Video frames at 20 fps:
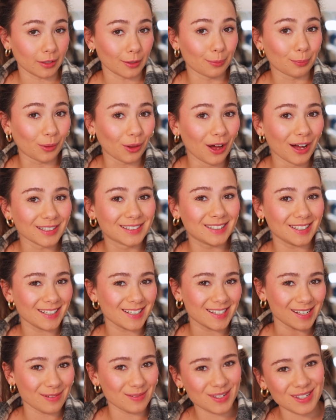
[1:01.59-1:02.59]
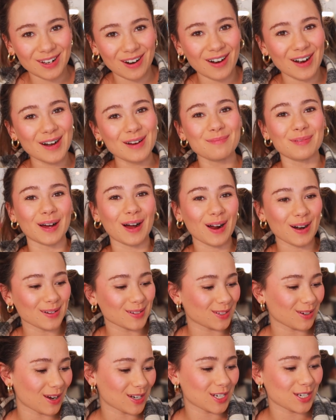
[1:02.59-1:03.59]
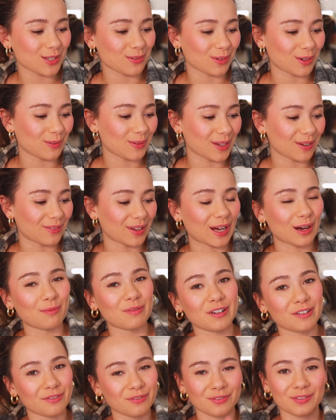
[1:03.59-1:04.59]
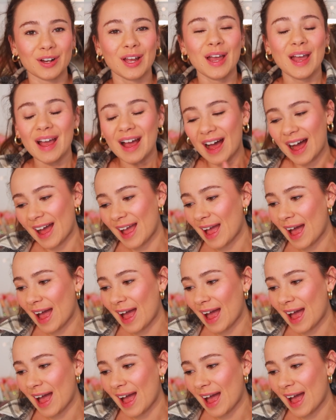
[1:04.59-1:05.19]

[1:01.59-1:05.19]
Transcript: lip glosses i'm sorry sorry, but arm swatches will be available. I